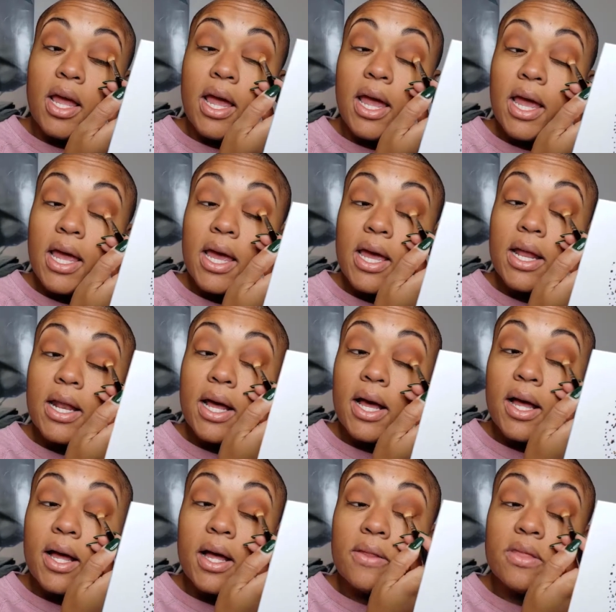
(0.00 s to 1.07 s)
And
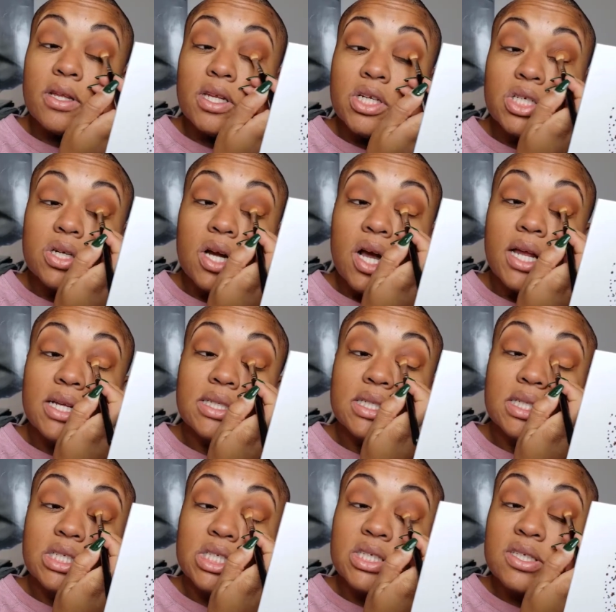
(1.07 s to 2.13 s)
the teacher
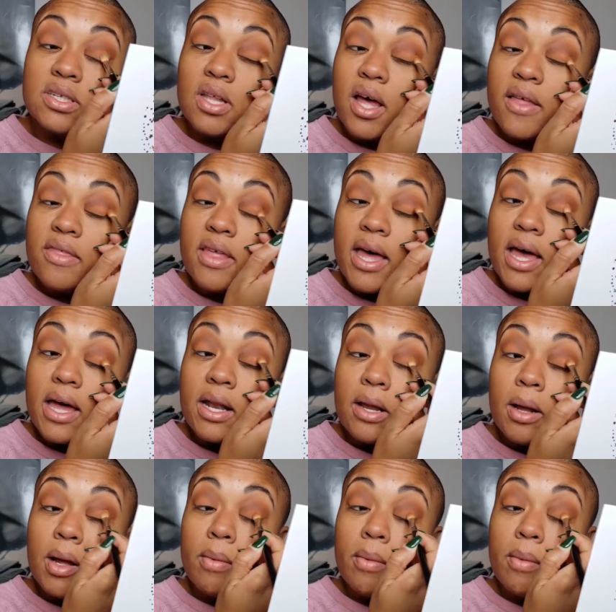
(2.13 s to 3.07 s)
honestly just thought that